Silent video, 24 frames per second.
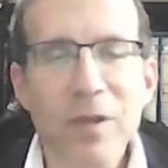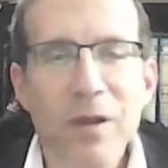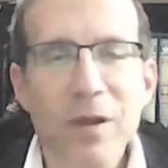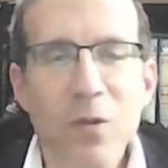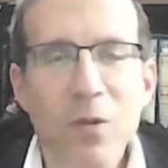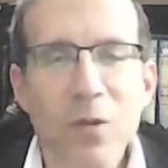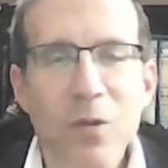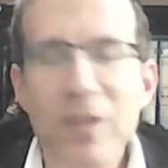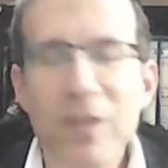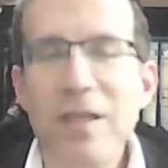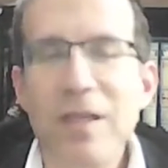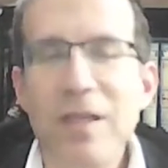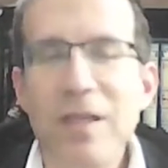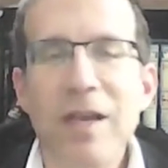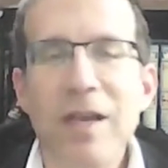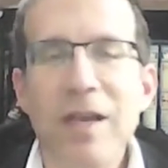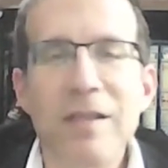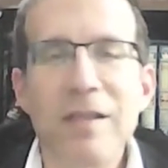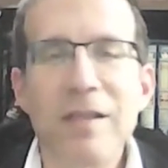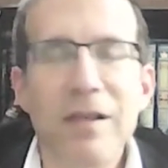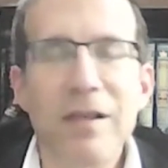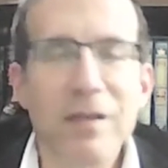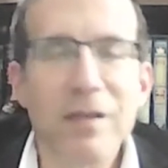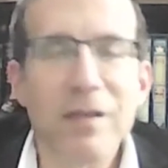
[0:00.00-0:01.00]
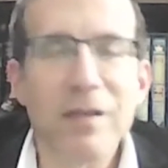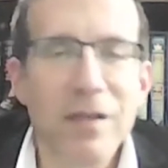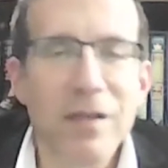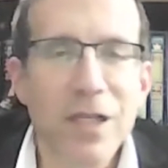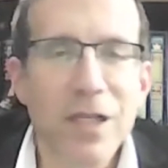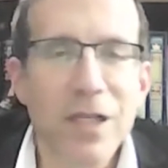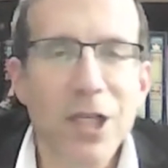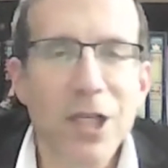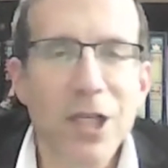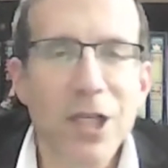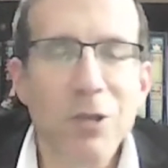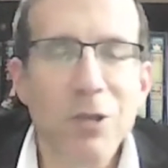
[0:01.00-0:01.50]
What's the idea?
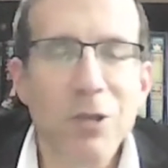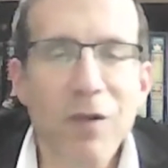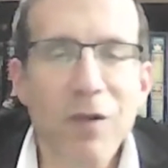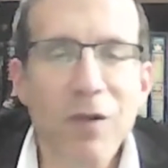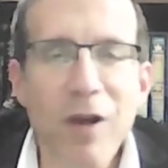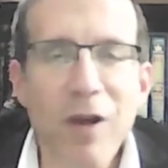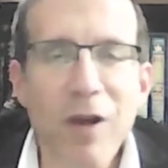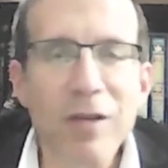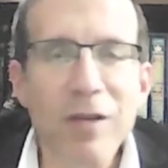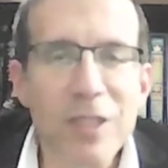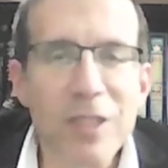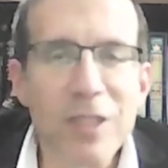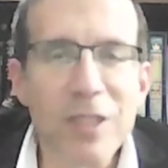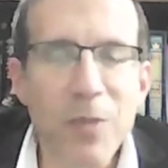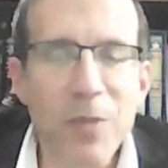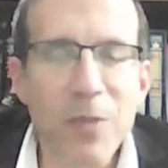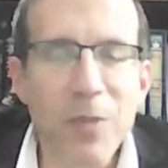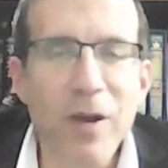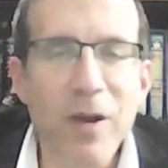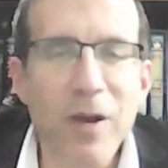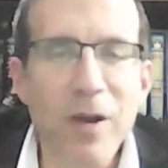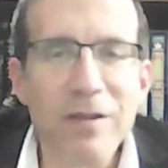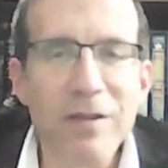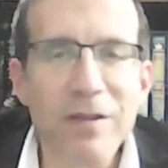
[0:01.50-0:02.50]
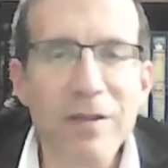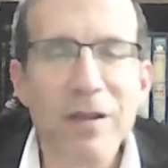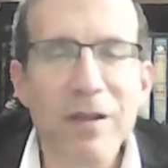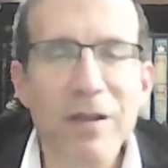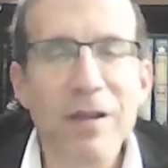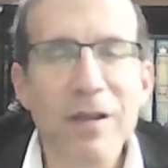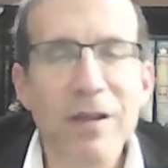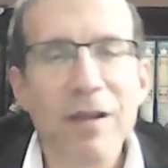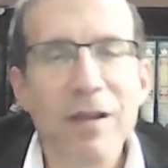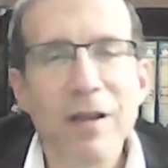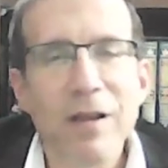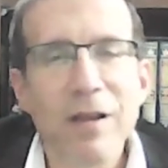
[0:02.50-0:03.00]
Avar explained,
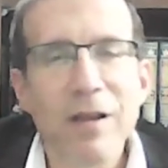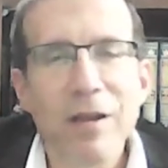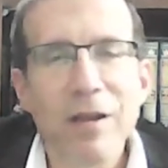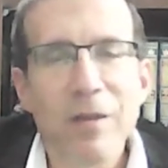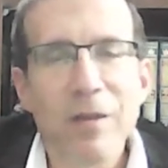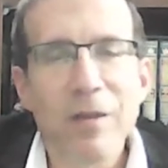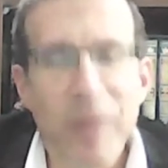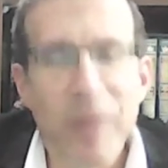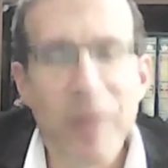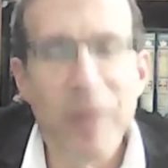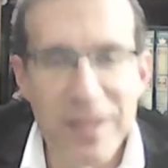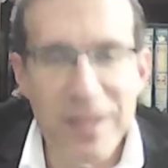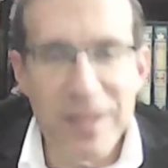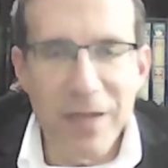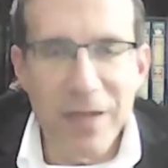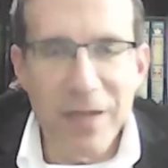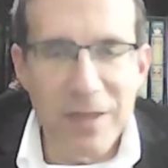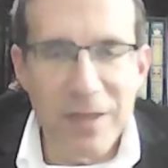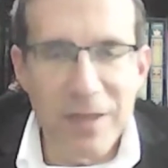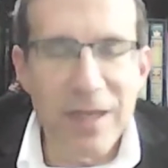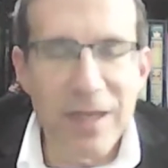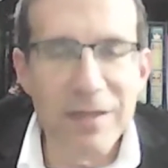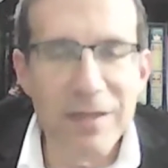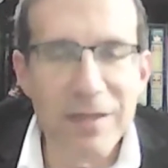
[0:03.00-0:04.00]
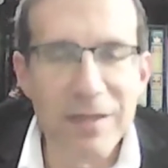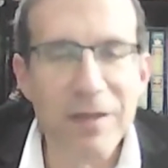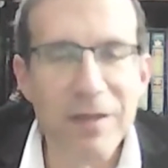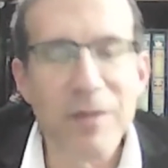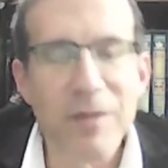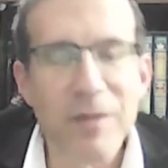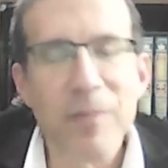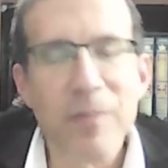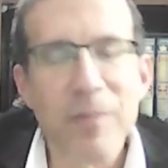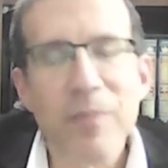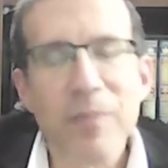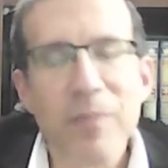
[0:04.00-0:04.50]
based on this idea,
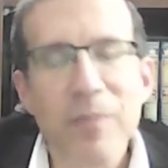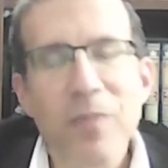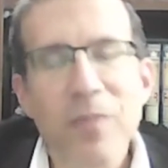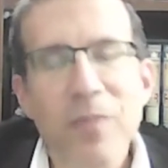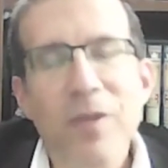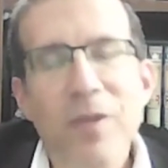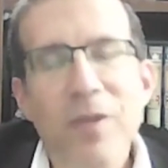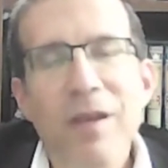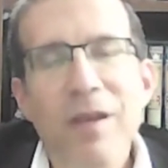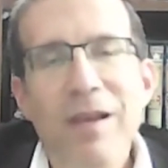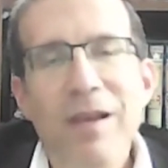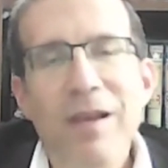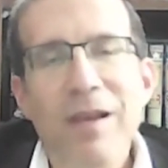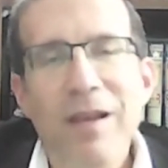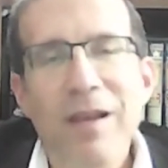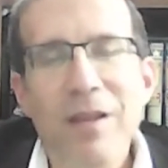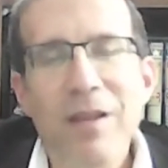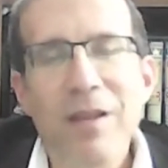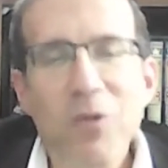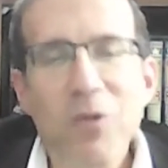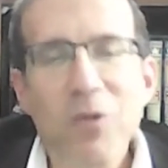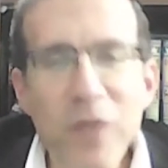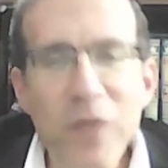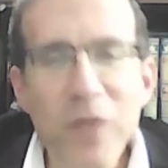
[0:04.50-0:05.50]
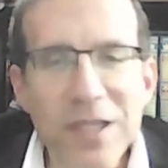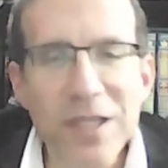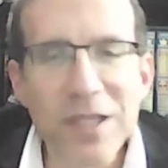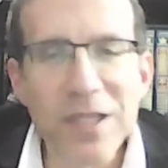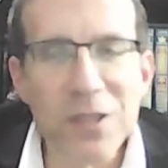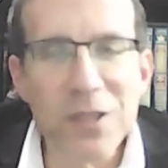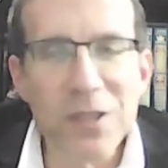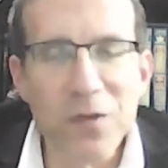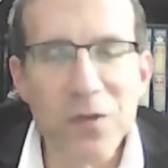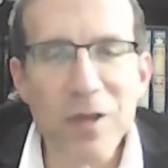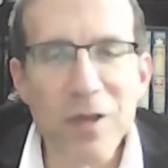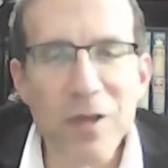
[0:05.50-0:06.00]
the reasons
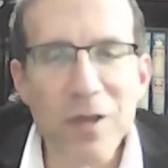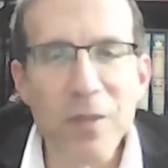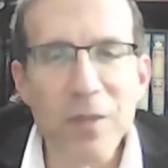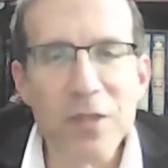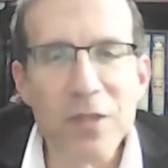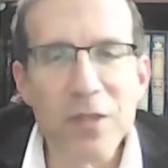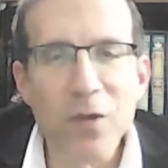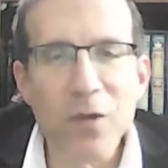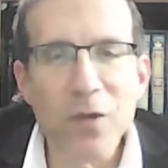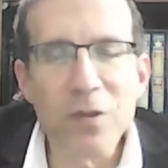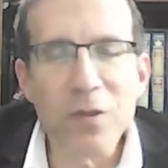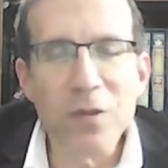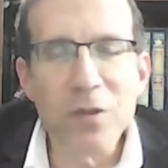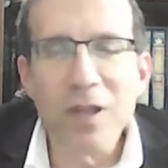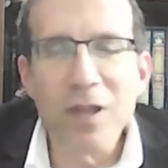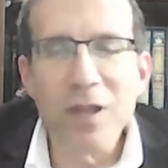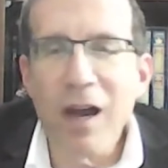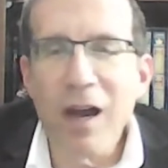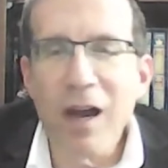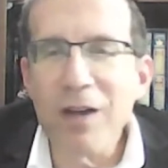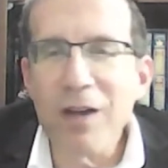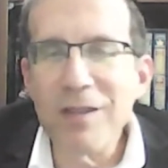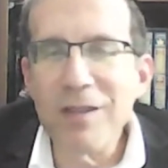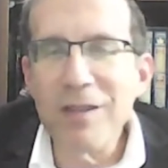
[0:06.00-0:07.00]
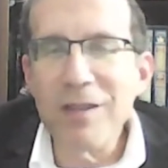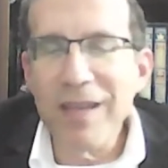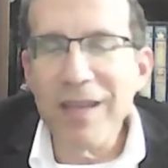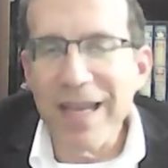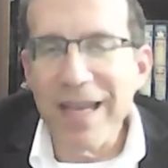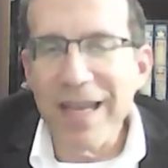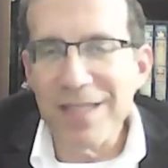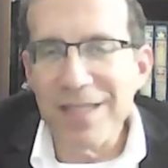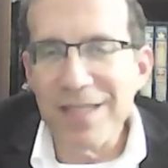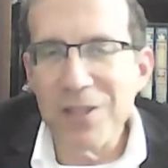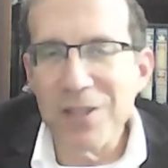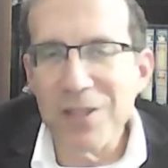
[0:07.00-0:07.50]
for the mitzvos aren't the
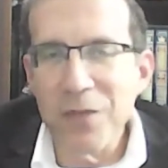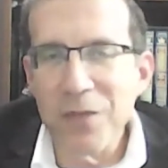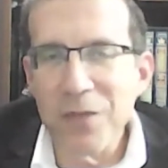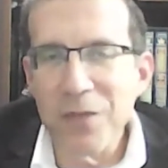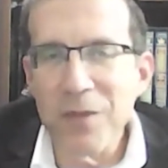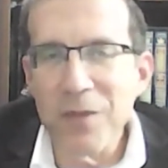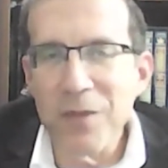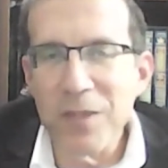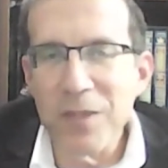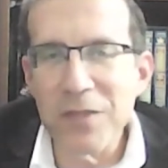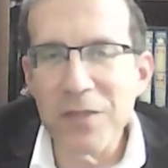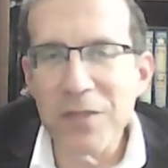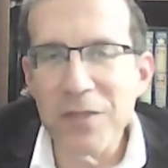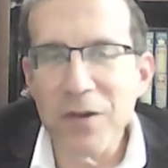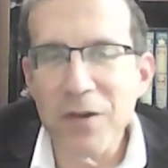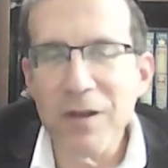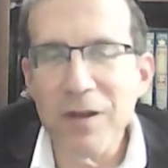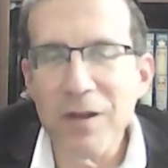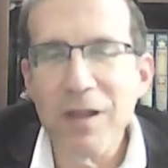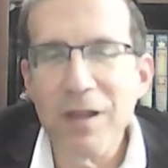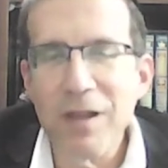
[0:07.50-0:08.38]
essence of the mitzvah,